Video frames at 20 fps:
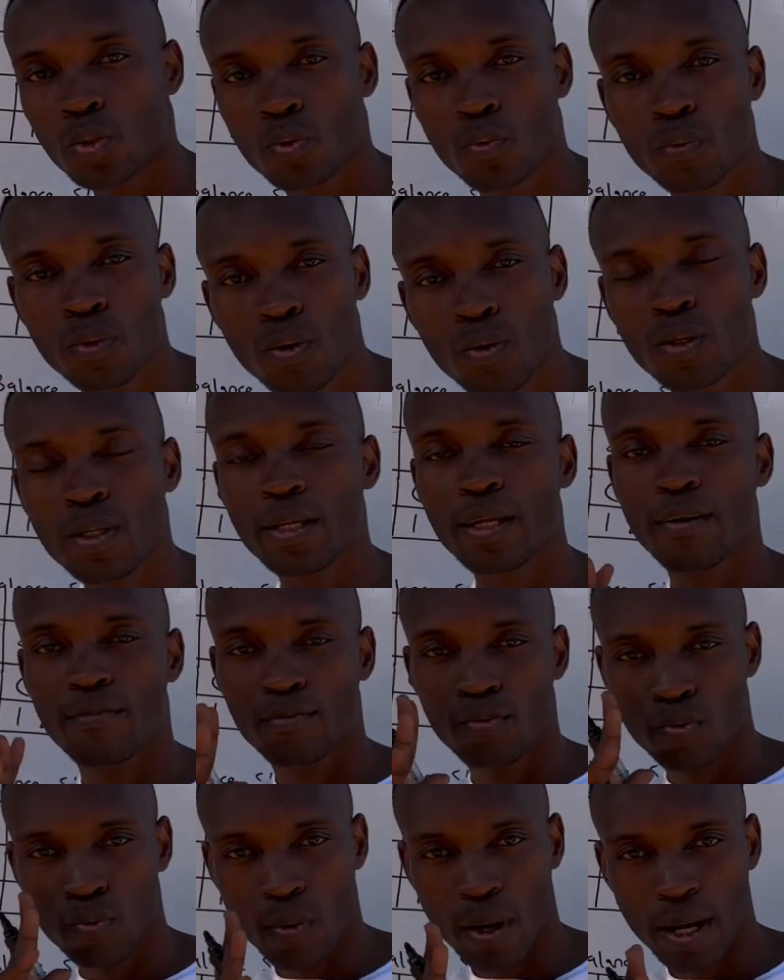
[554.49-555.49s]
We only have
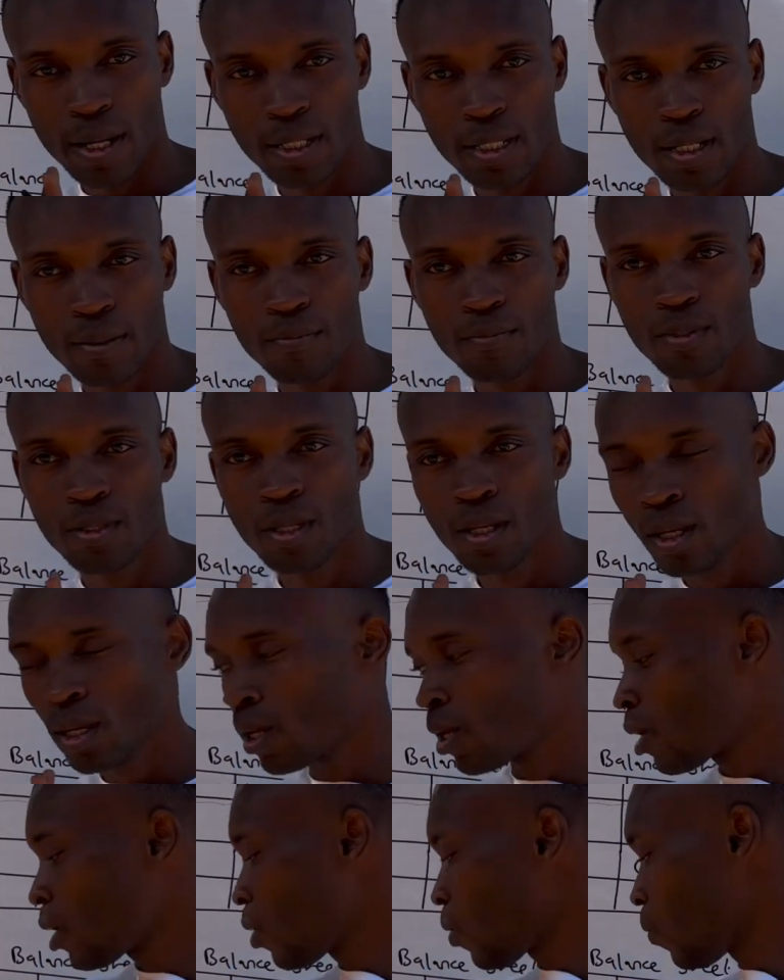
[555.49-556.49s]
two items,
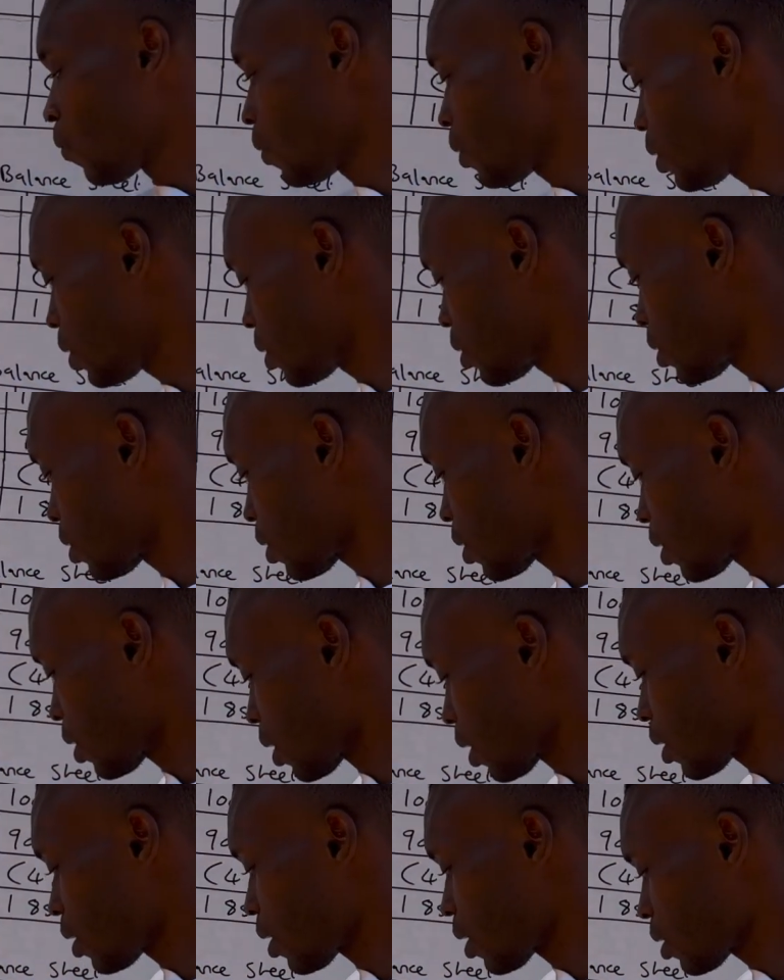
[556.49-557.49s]
which is
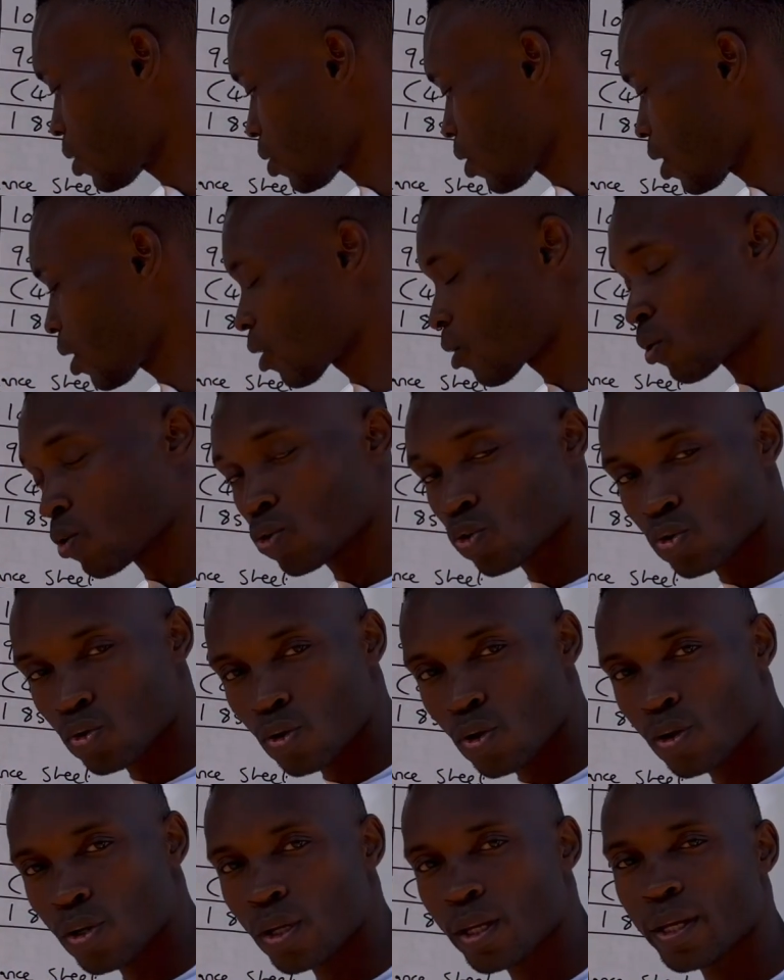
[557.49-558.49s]
creditors
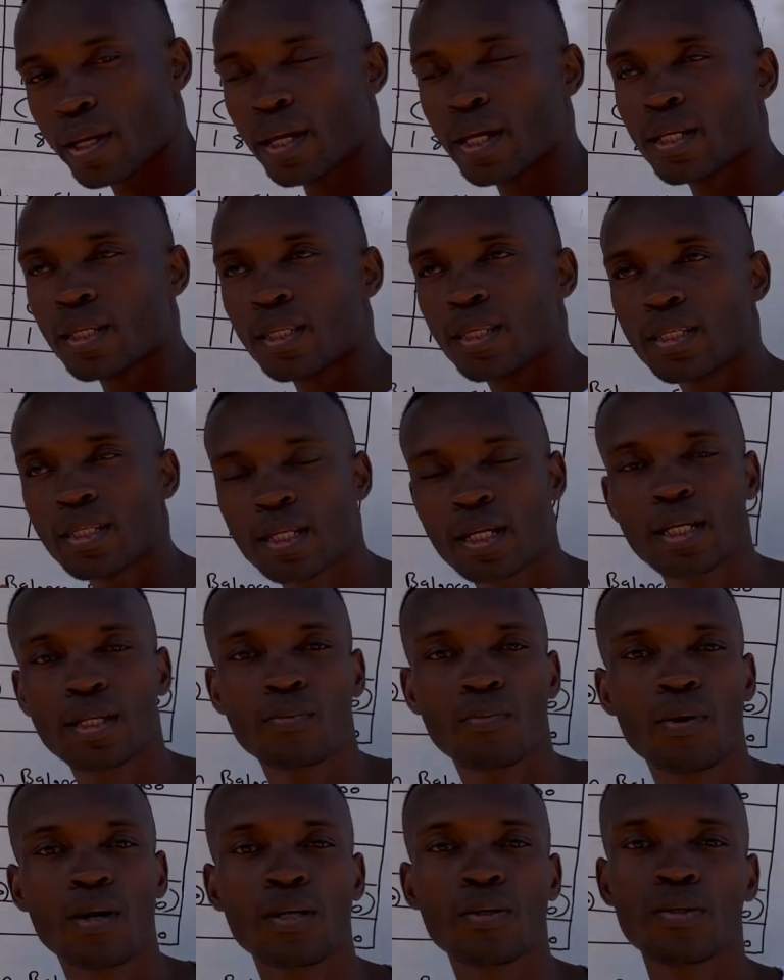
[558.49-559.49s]
control, and the second
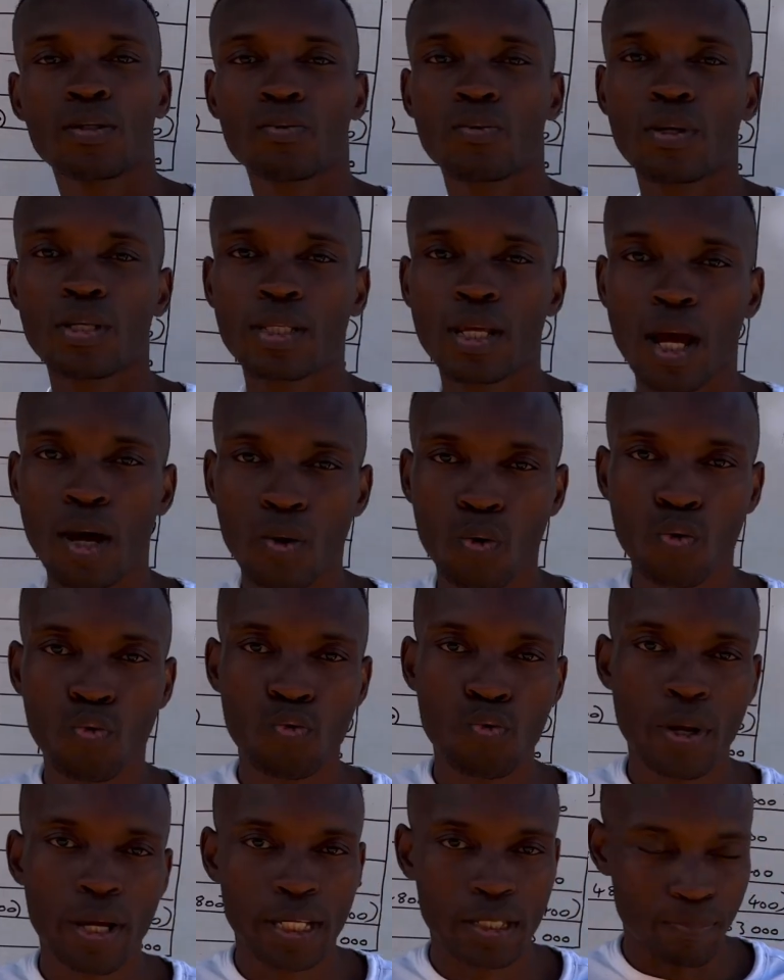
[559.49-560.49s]
one, it was
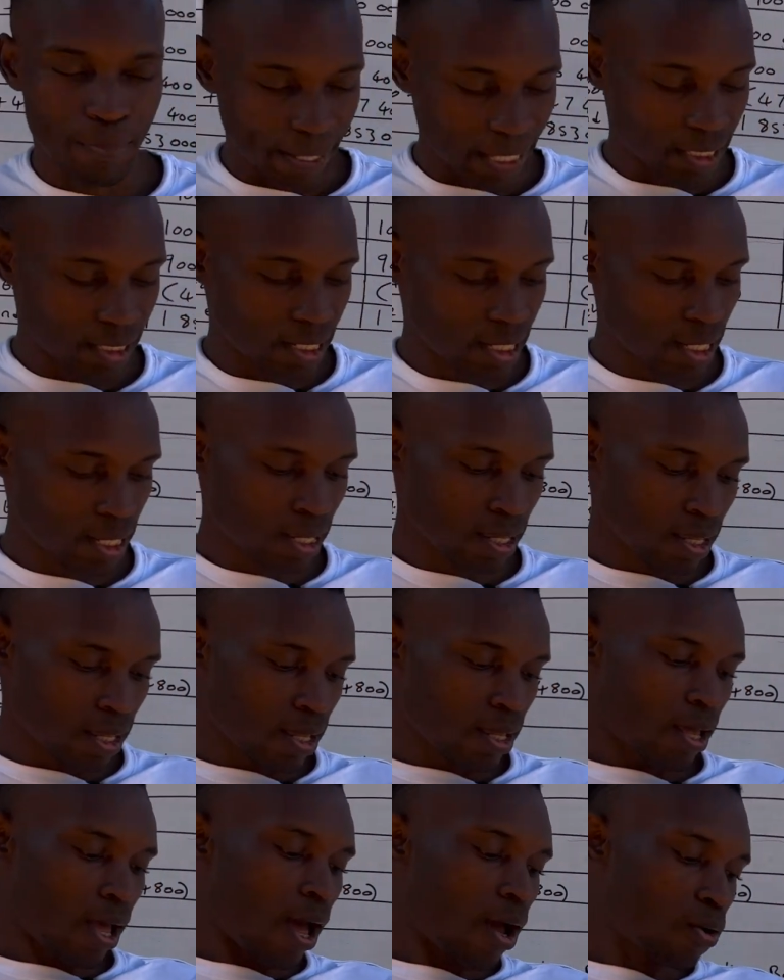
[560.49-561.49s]
accrued expense.
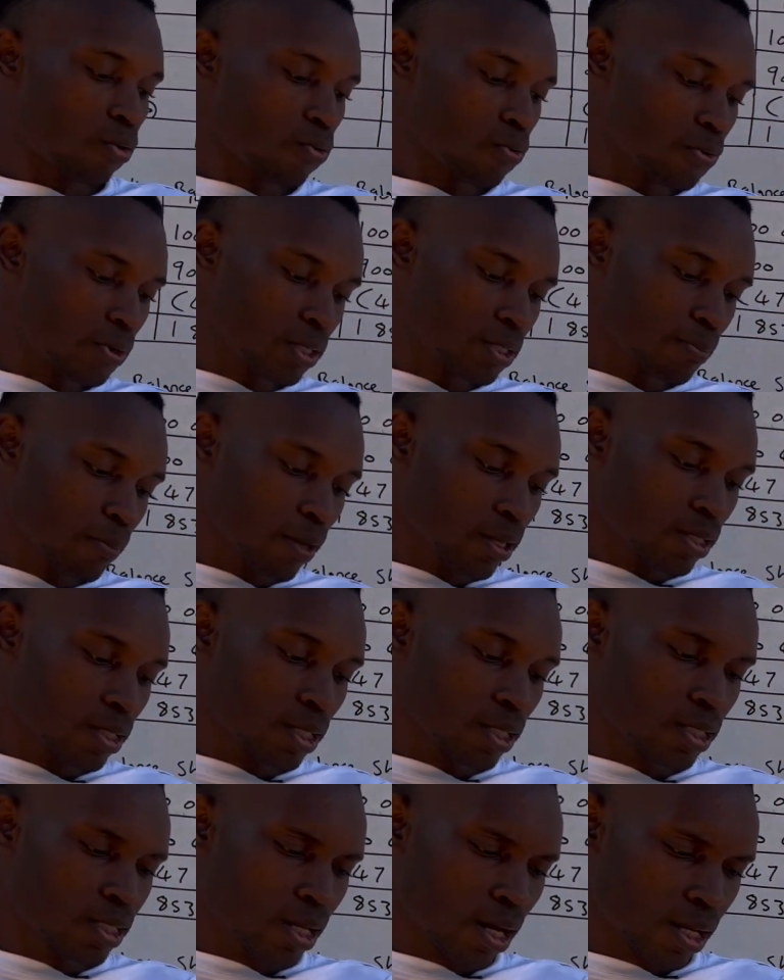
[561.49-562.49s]
Accrued expense
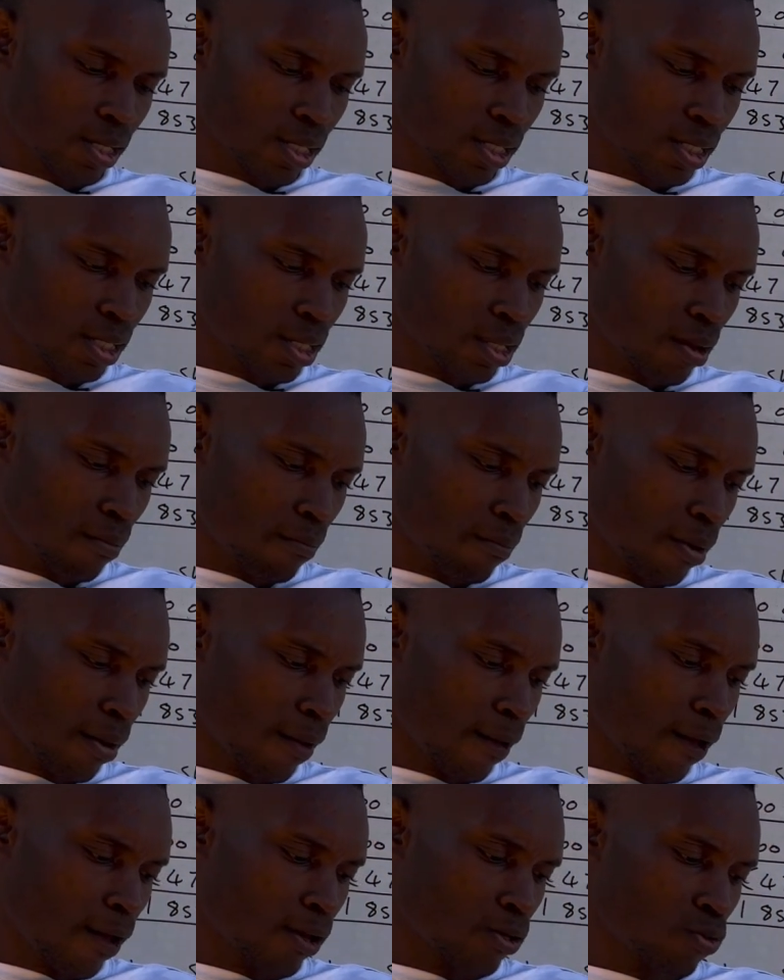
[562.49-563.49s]
is transaction
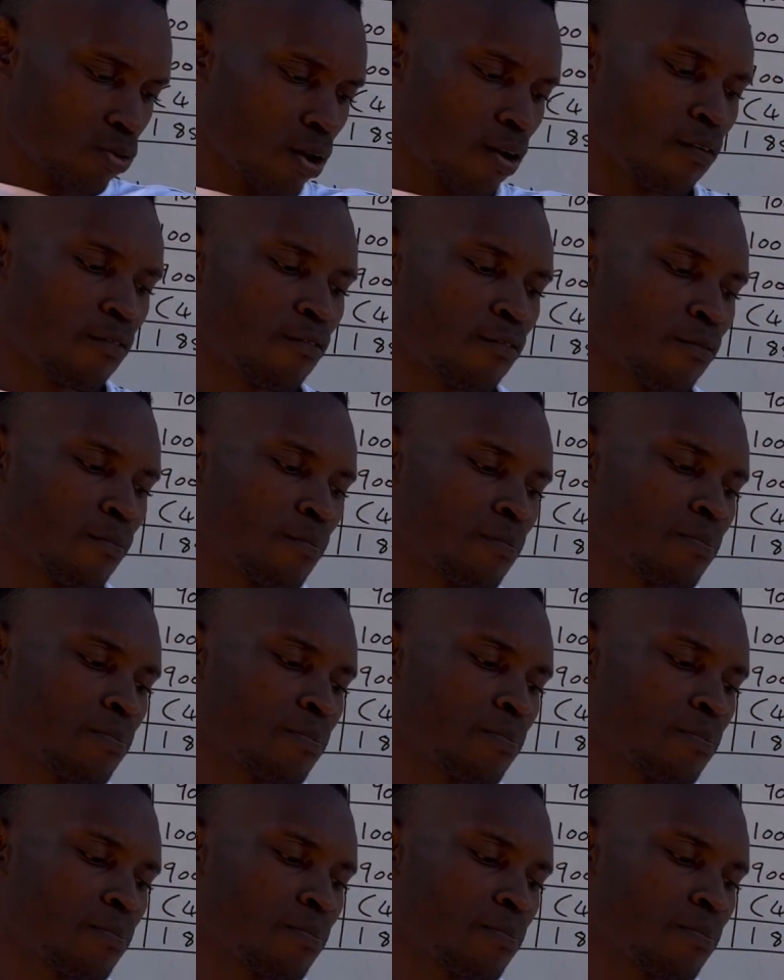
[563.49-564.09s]
number 12.